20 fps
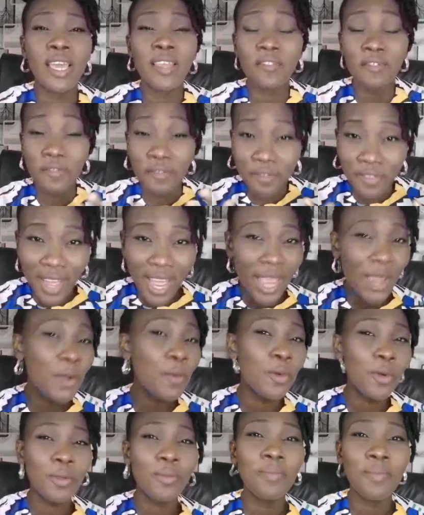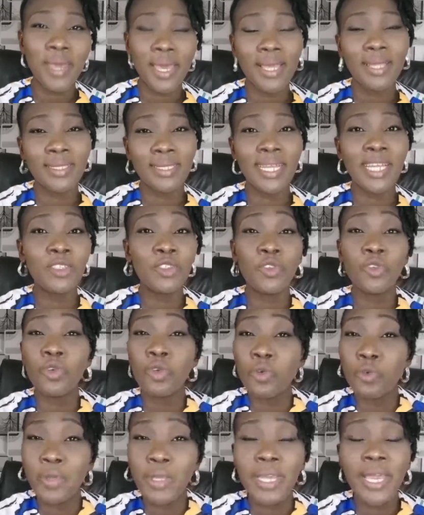environment that you
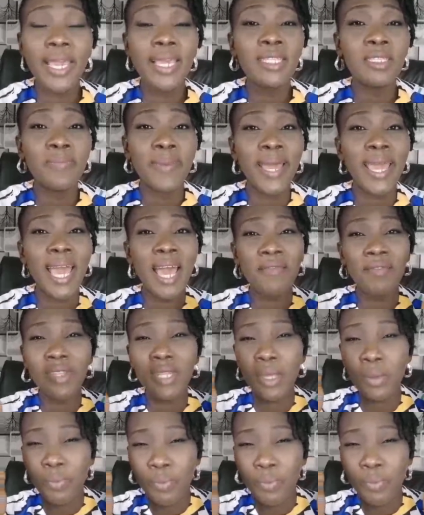create by having